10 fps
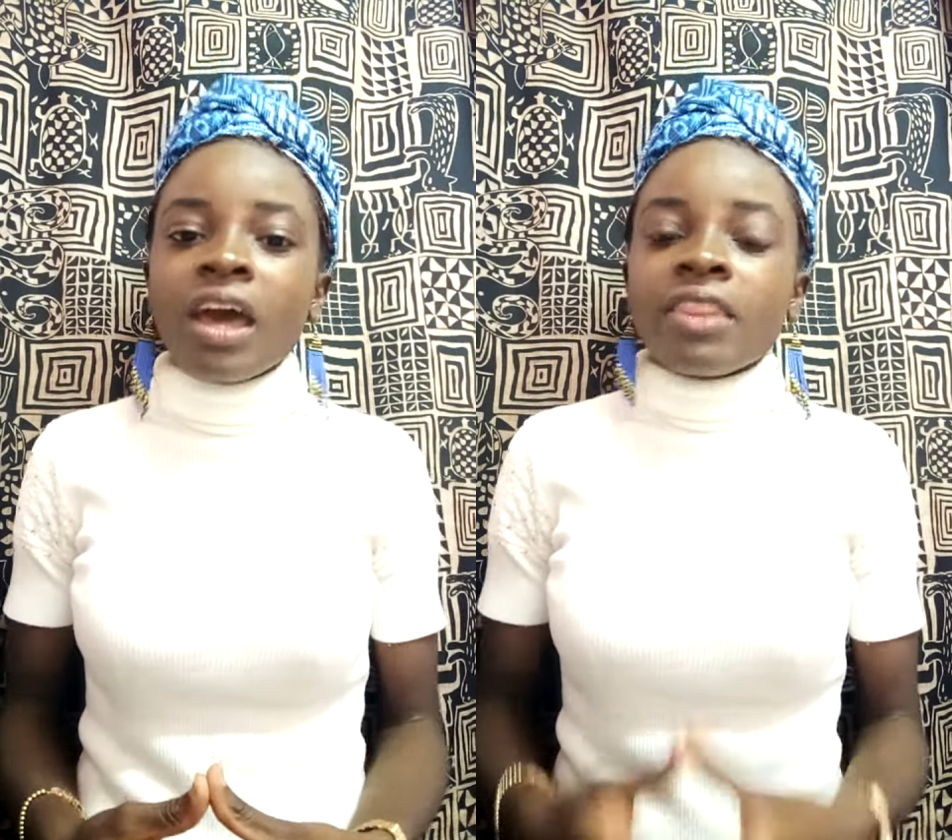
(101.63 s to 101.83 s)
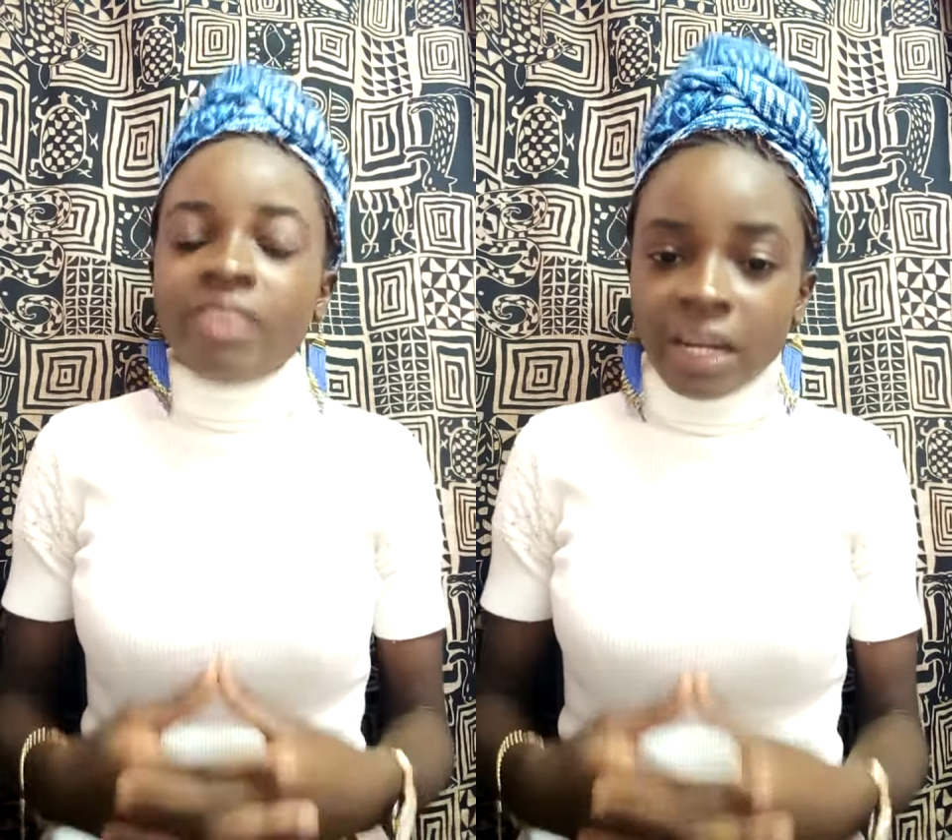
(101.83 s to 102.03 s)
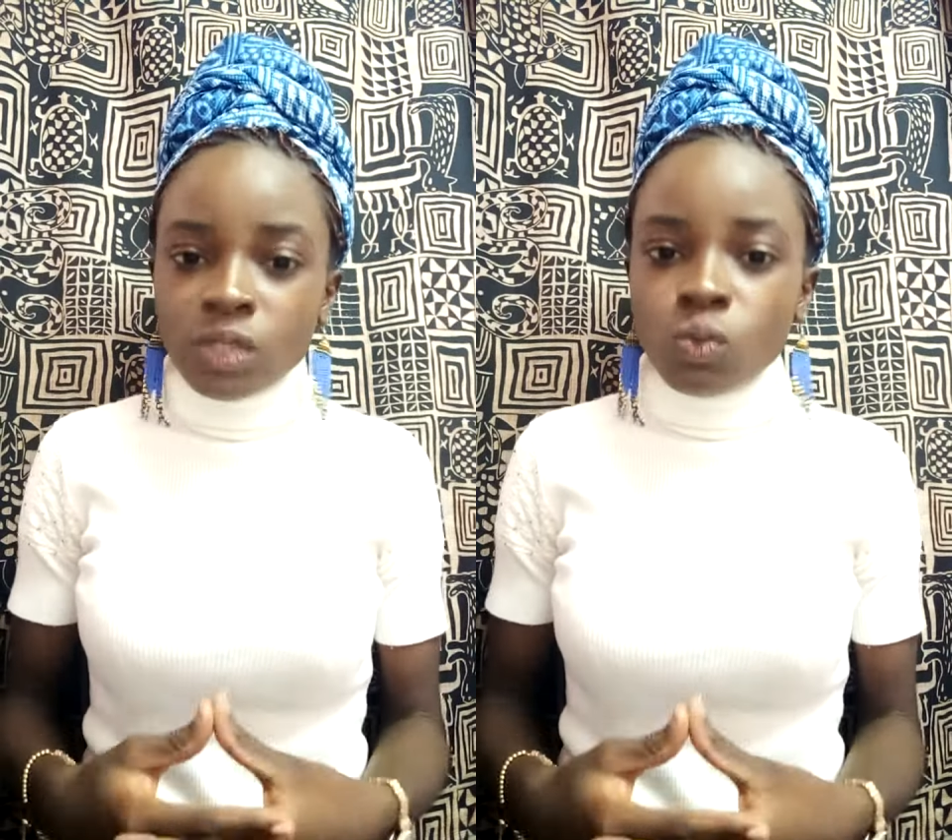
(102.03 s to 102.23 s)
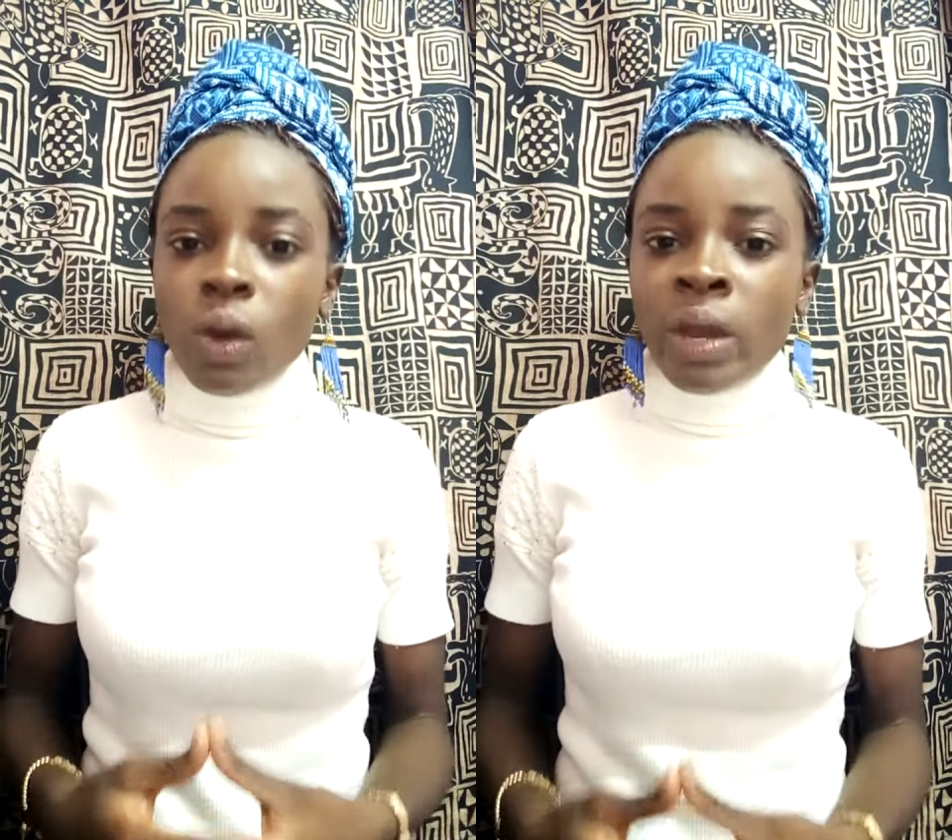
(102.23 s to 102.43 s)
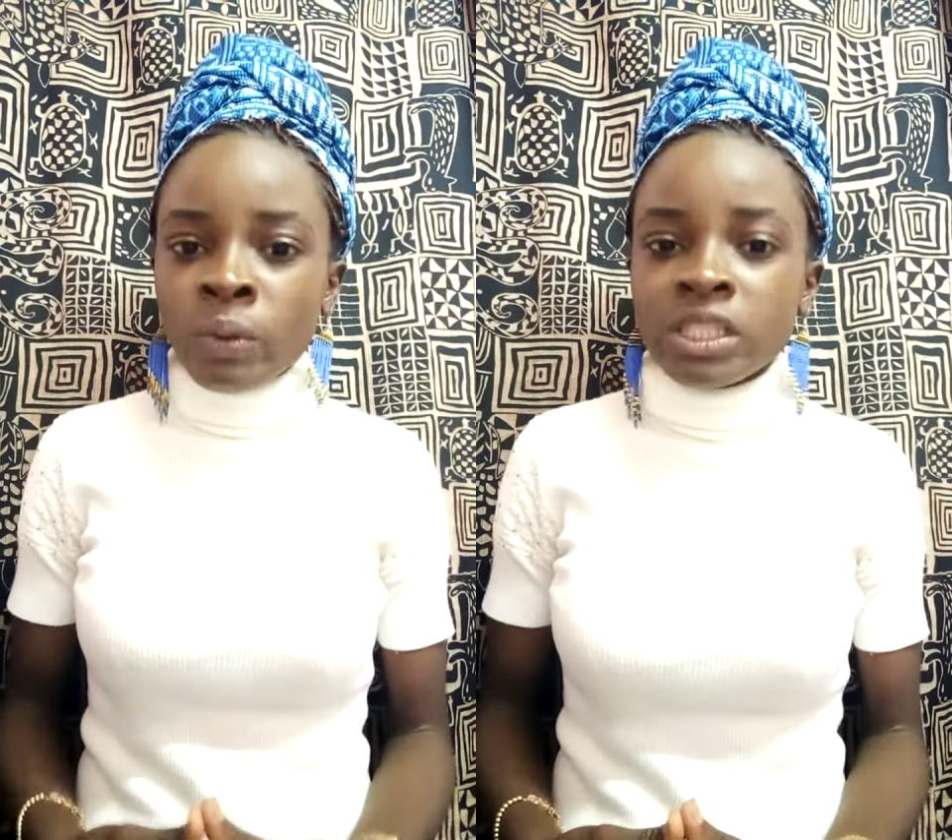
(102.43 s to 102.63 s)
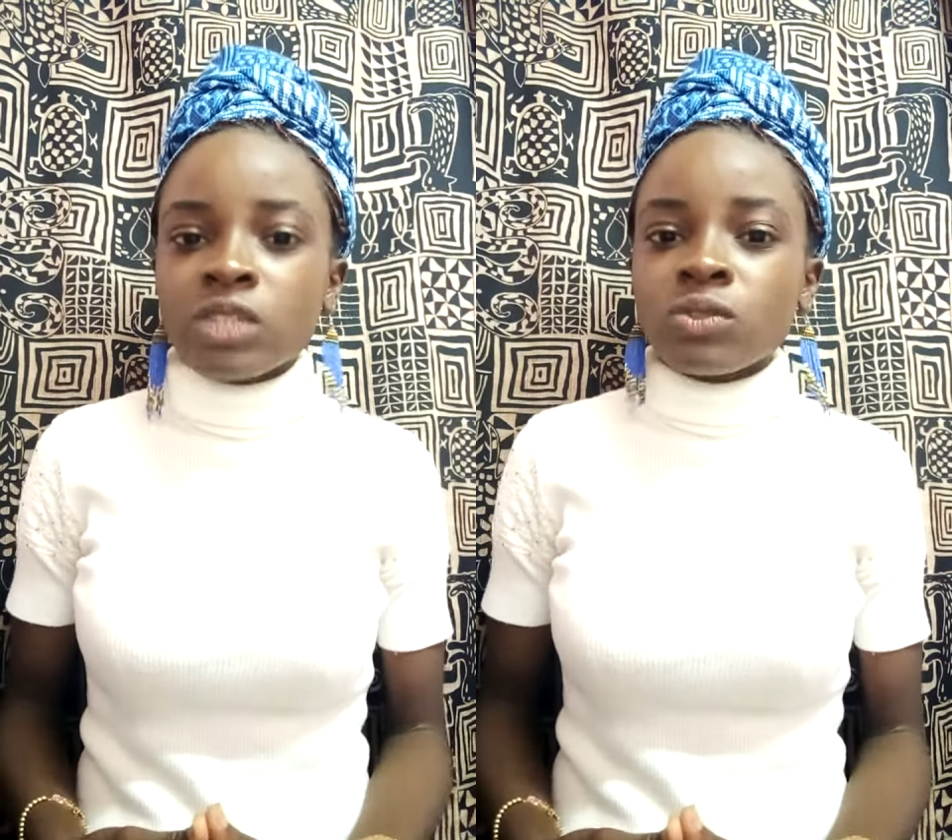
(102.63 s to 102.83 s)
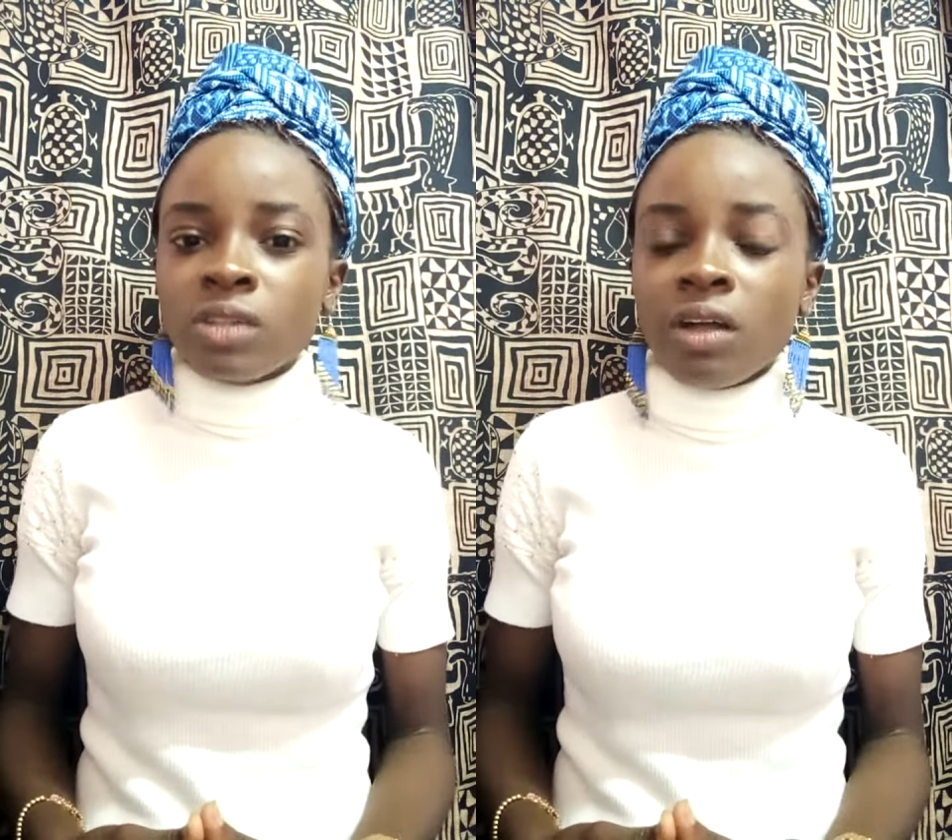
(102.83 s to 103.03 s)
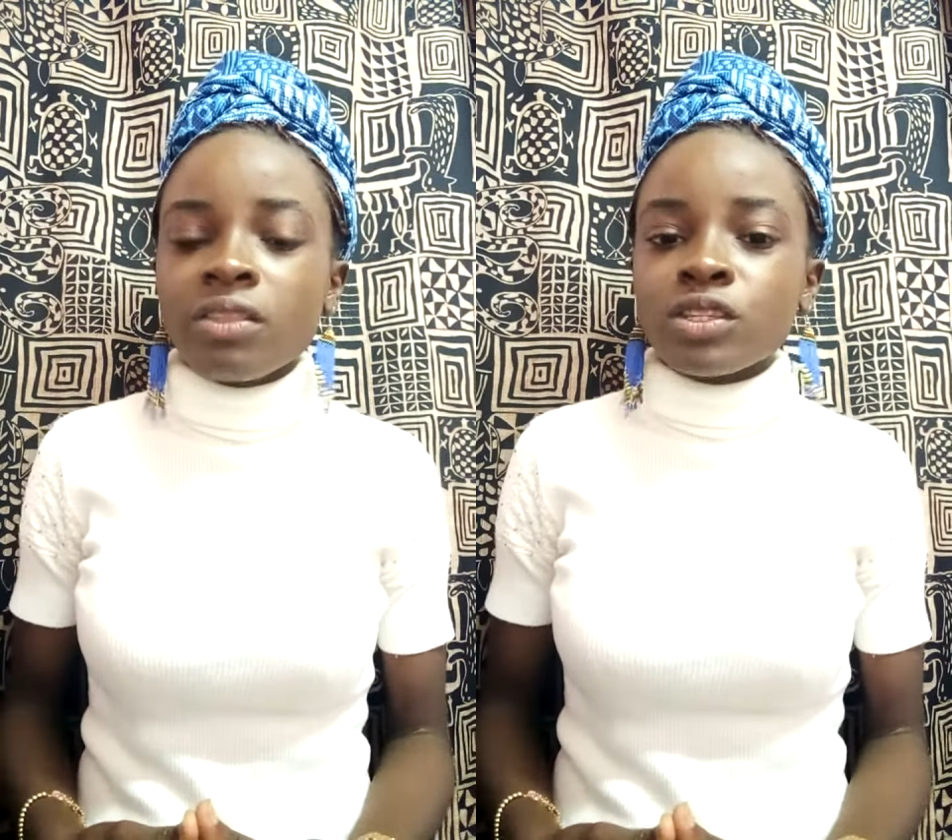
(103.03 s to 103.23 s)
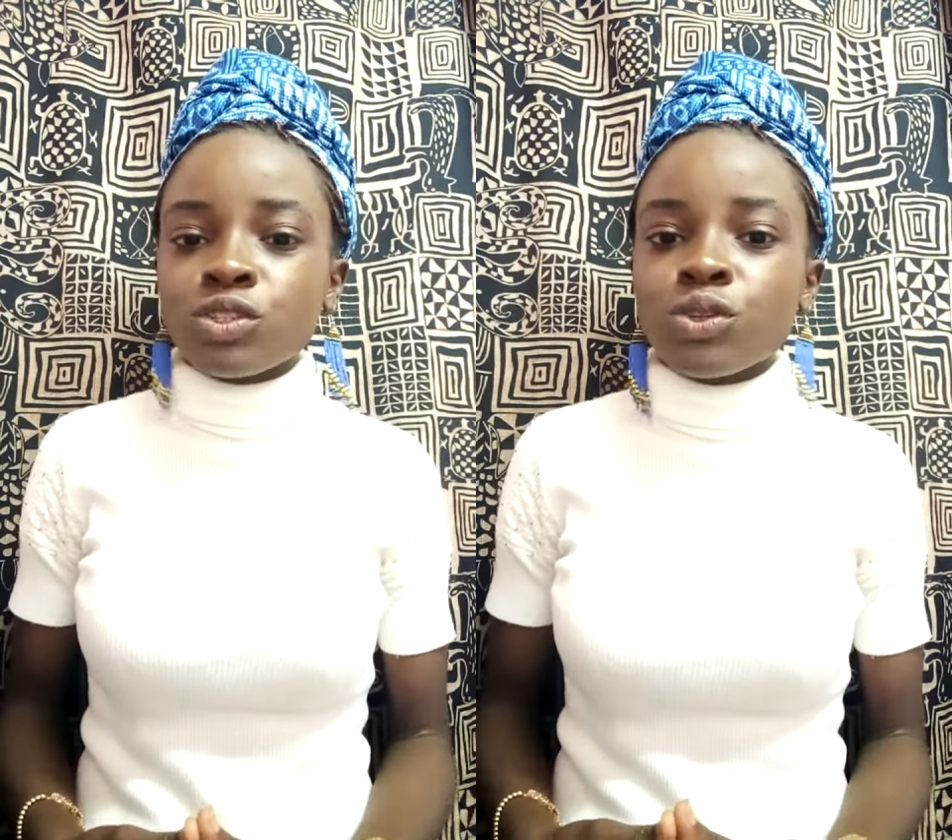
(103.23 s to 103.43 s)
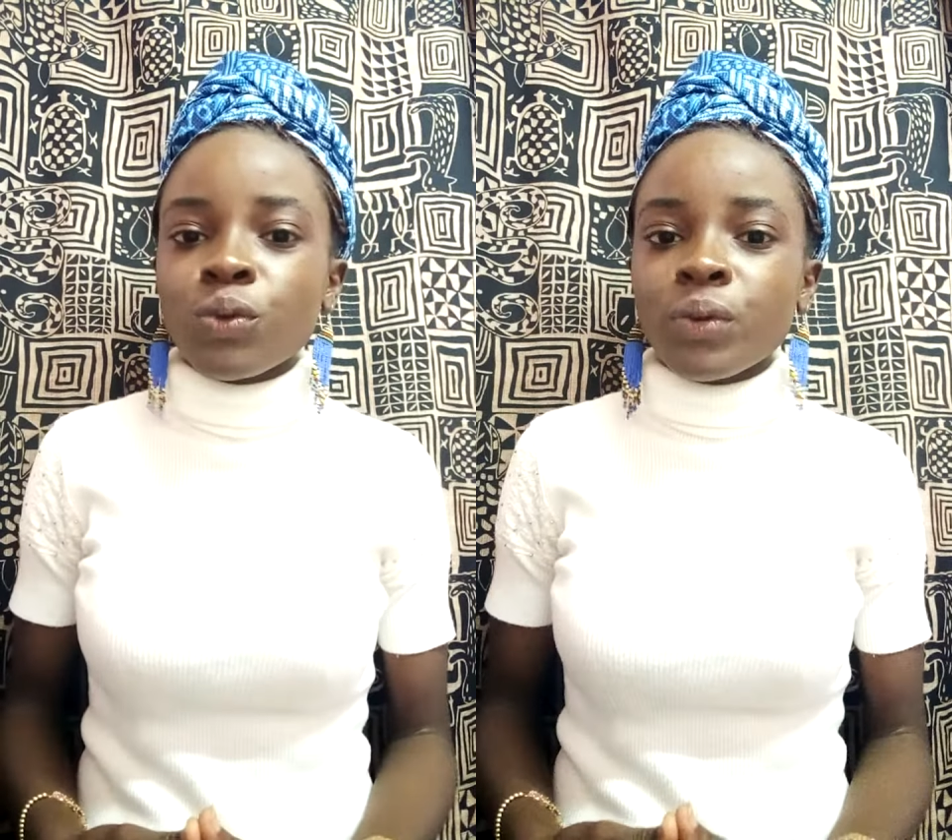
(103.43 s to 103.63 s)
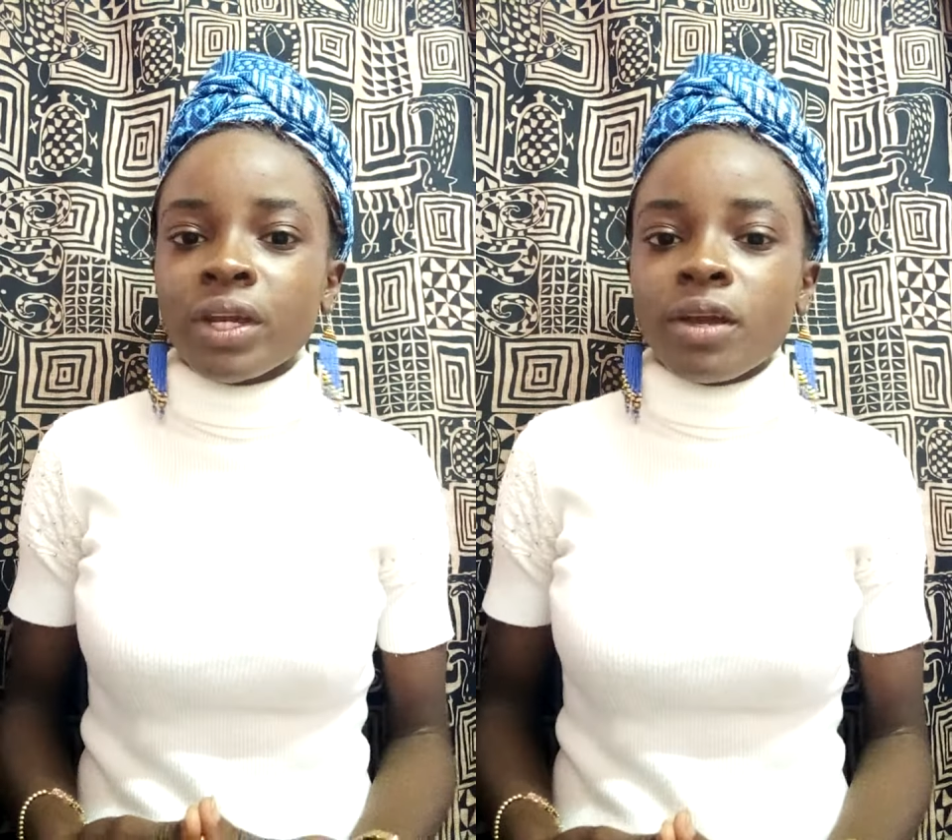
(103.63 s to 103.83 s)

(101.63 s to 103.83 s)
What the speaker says: That is why I wanted to tell this story,